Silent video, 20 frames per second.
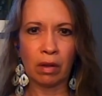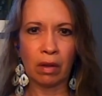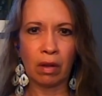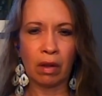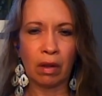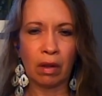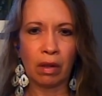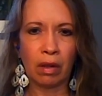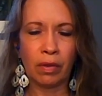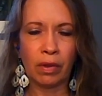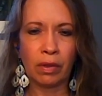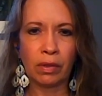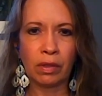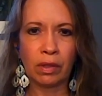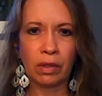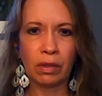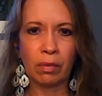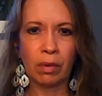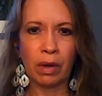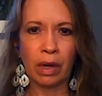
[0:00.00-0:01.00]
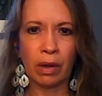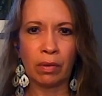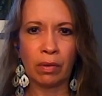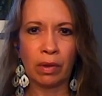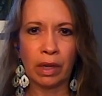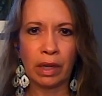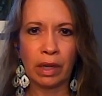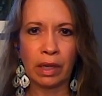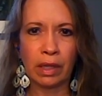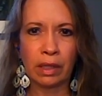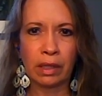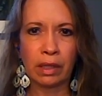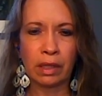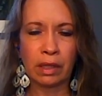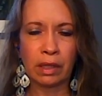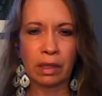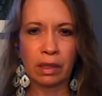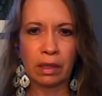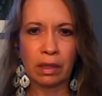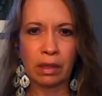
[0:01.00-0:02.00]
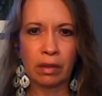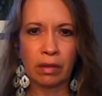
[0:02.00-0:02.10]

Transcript: all of your surroundings,